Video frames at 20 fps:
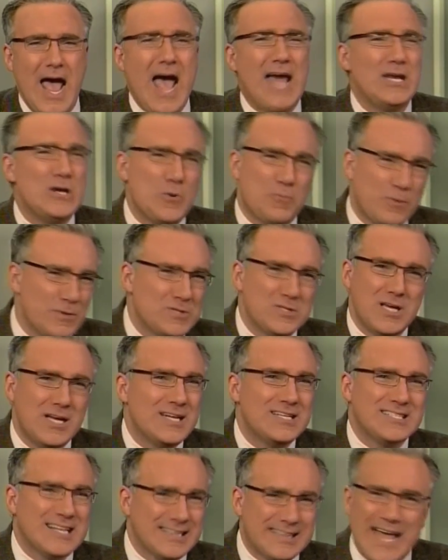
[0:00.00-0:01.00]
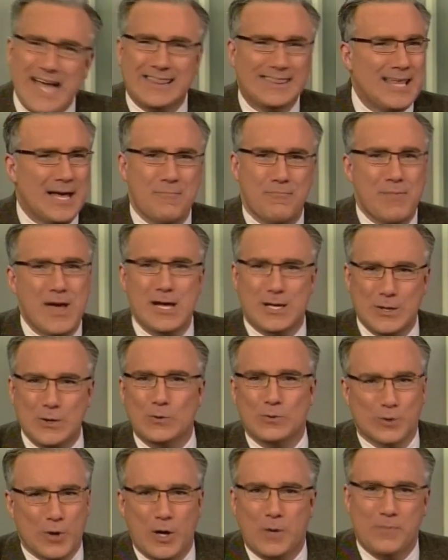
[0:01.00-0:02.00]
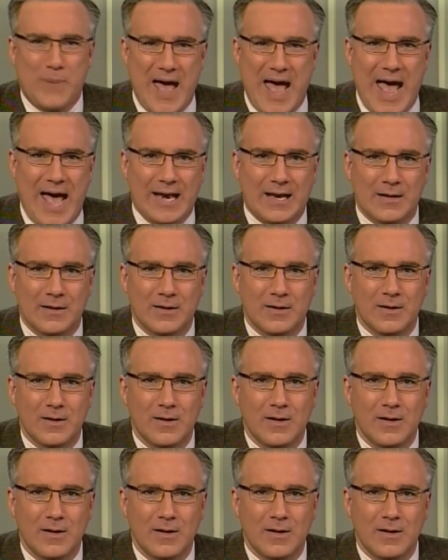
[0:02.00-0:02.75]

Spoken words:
And you proceeded to let them make you look bad.